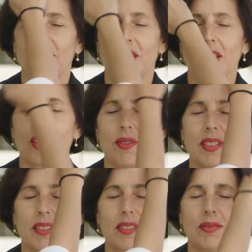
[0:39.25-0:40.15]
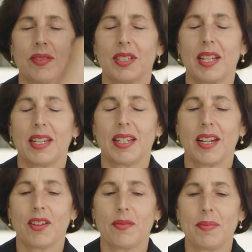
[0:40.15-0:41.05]
Thank you, Allison, for taking
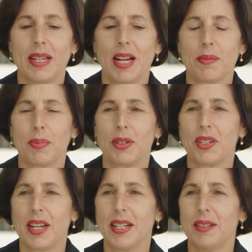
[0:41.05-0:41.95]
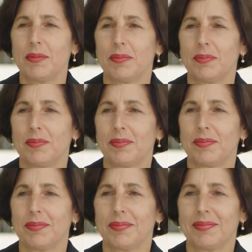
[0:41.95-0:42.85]
care of me. I appreciate it.
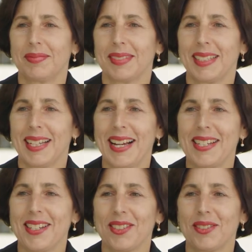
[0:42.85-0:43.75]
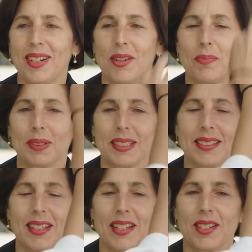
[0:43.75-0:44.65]
I know. Oh,
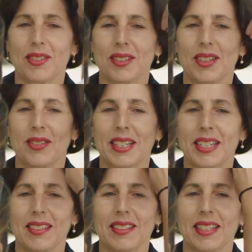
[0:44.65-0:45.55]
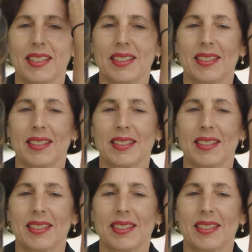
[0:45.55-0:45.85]
please, I know. Oh, honey, it's like,